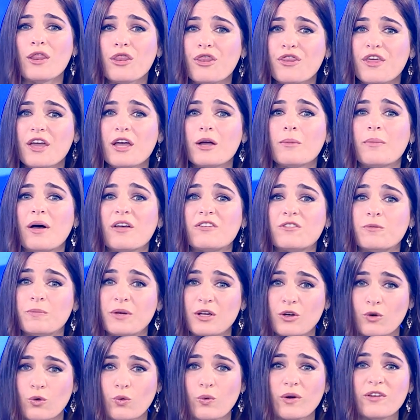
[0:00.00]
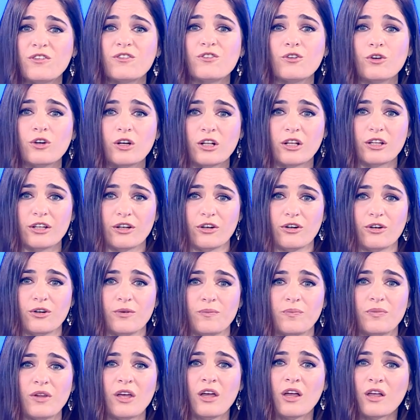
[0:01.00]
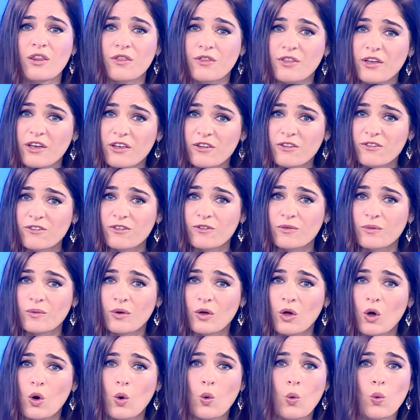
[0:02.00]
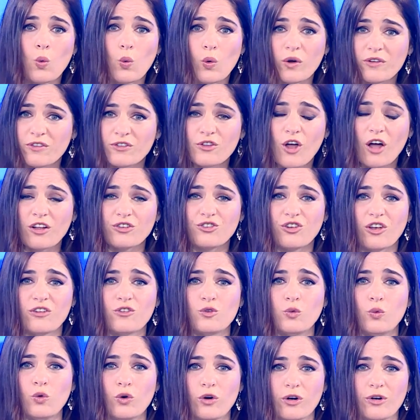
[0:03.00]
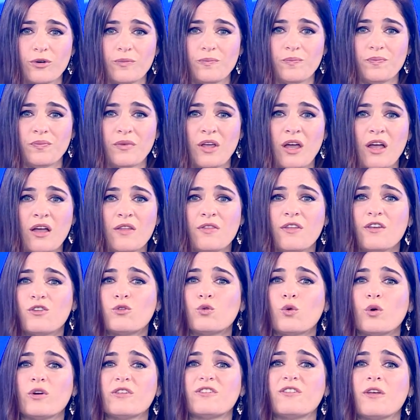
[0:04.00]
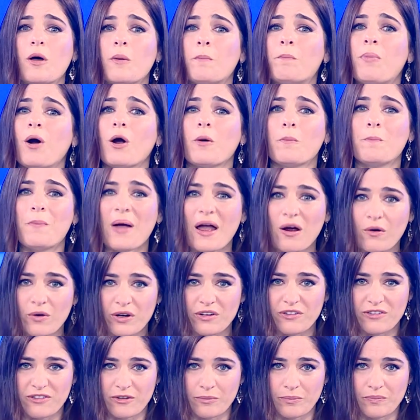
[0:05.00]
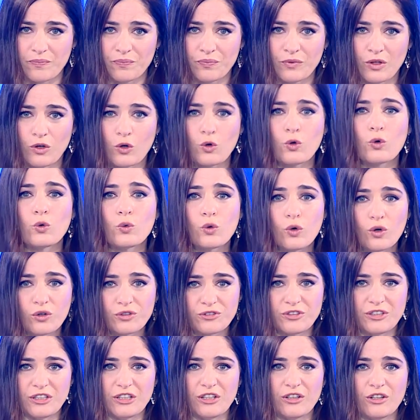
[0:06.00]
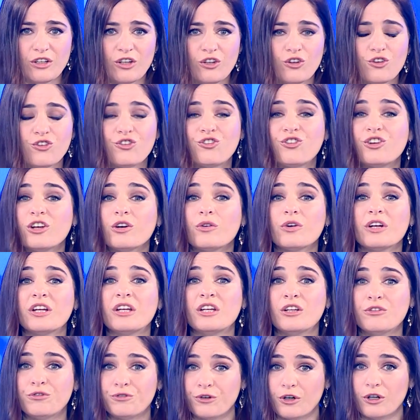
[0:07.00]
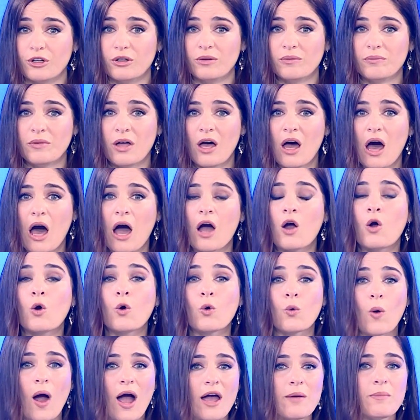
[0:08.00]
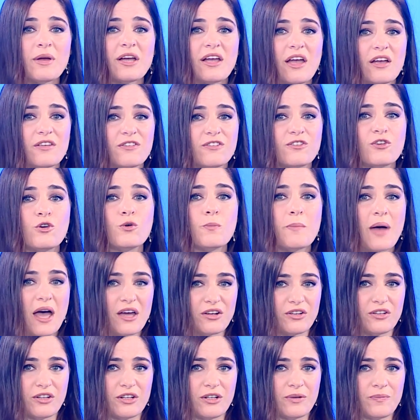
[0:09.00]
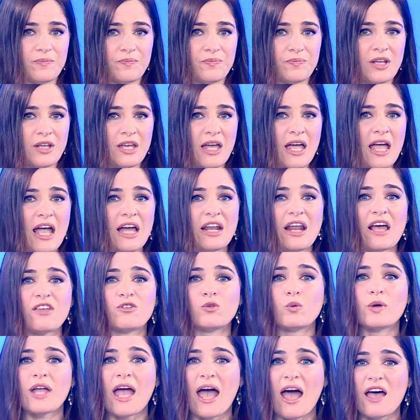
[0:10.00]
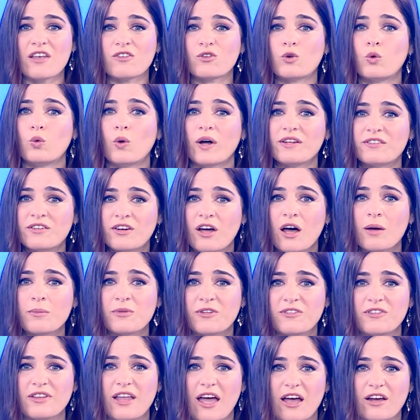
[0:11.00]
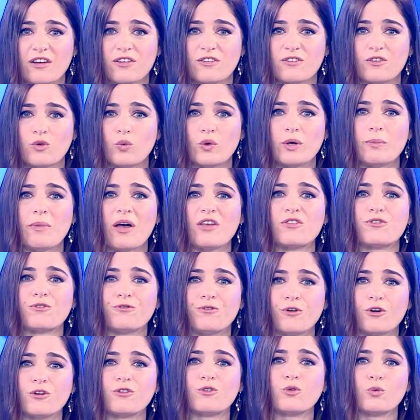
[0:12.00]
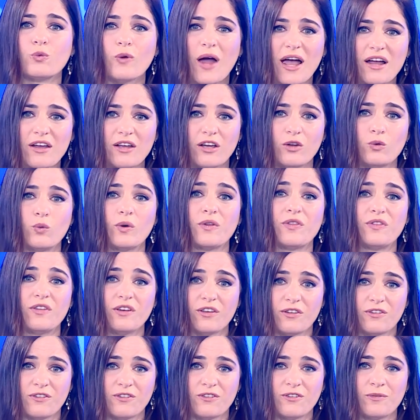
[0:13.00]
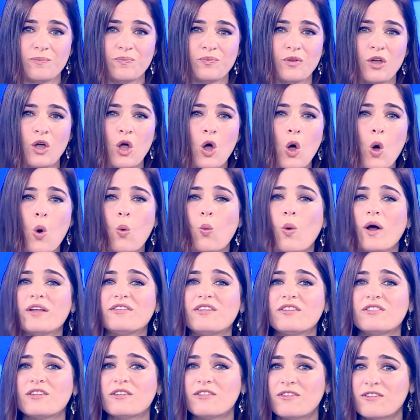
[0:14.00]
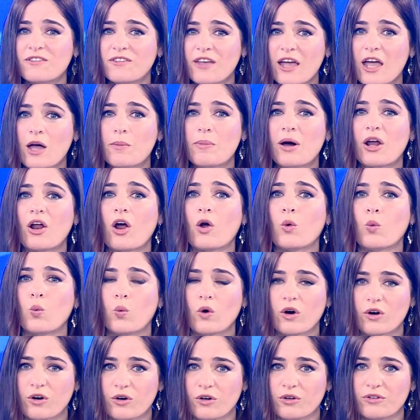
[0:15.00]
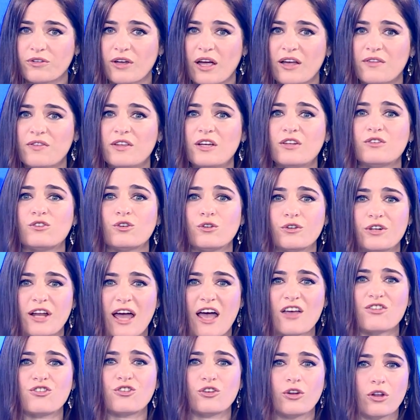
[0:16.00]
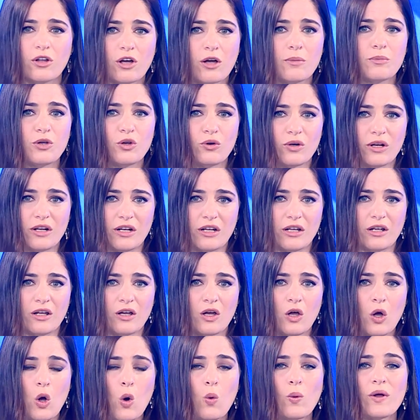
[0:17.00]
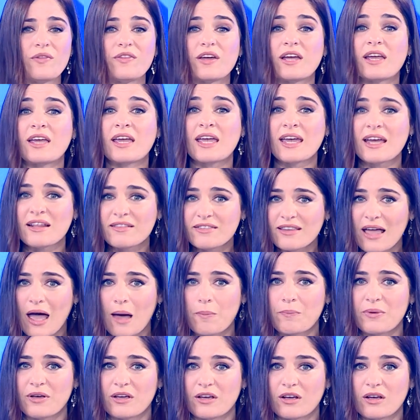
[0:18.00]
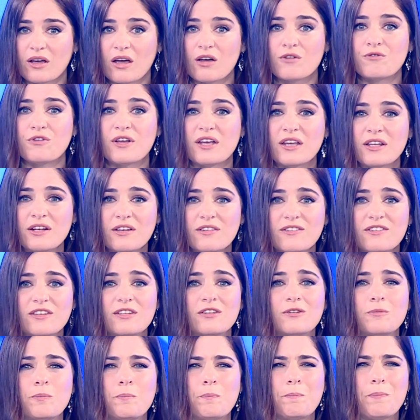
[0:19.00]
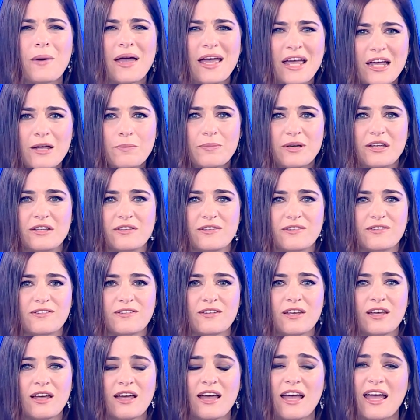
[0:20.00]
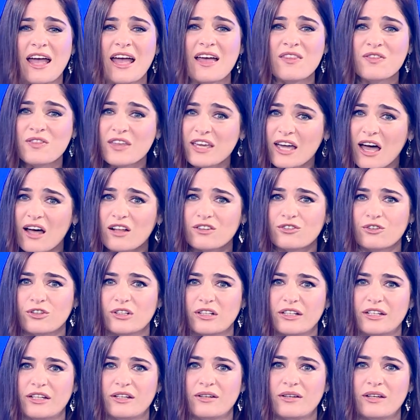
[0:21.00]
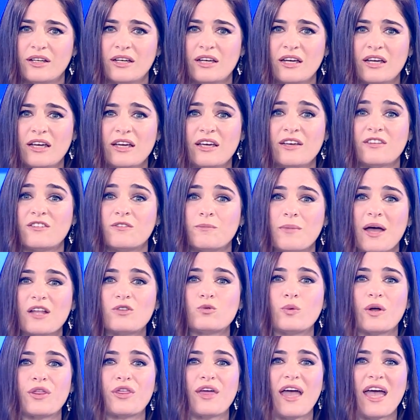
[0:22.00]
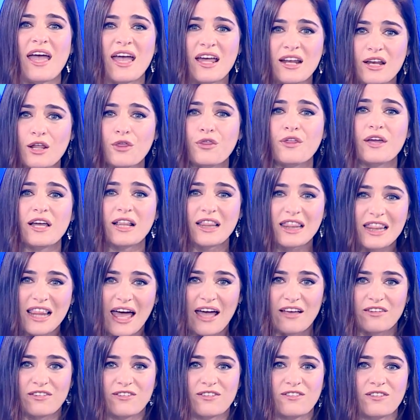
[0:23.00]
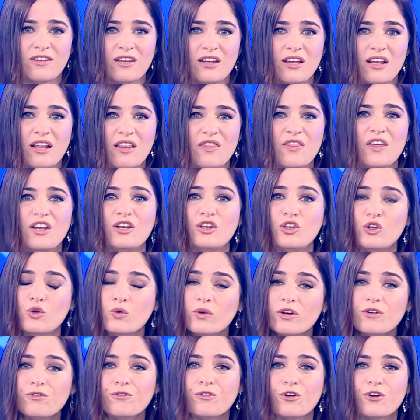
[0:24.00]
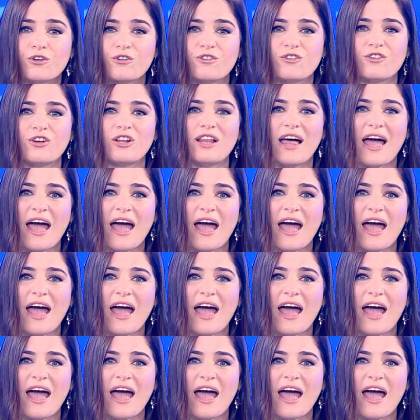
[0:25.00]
thing must be crystal clear. This was not just war. This was barbarism, cruelty, sheer evil, a crime against humanity. And as we ask what comes next, we must first reckon with this. What does it say about our world and the international community when the kidnapping of innocent babies and the elderly is met with anything less than universal